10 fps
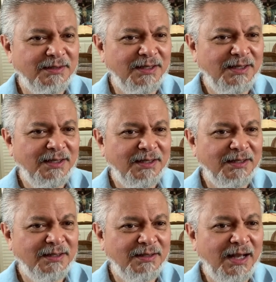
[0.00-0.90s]
Okay?
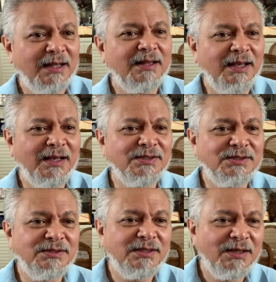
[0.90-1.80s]
That
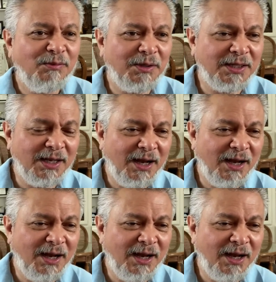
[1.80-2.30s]
is what a